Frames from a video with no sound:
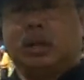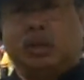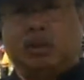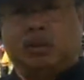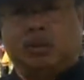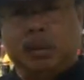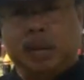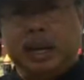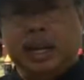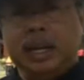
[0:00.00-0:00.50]

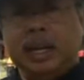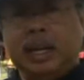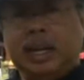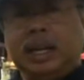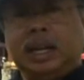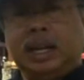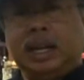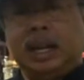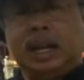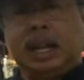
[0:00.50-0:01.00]
of May,
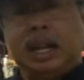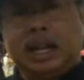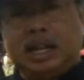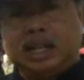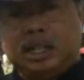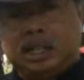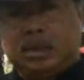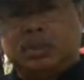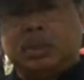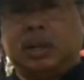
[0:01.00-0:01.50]

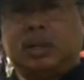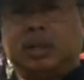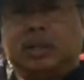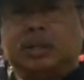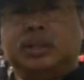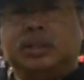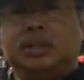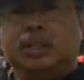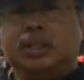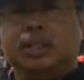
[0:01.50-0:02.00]
and
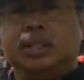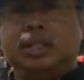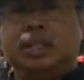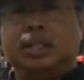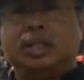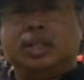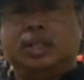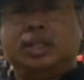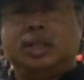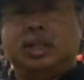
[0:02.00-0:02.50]
tomorrow.
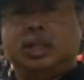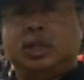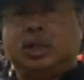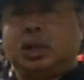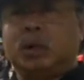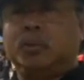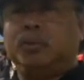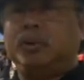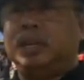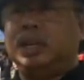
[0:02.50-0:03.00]
So
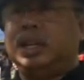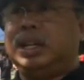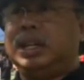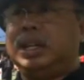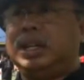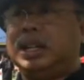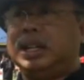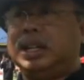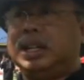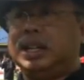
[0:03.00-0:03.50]

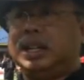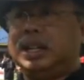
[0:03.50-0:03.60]
hopefully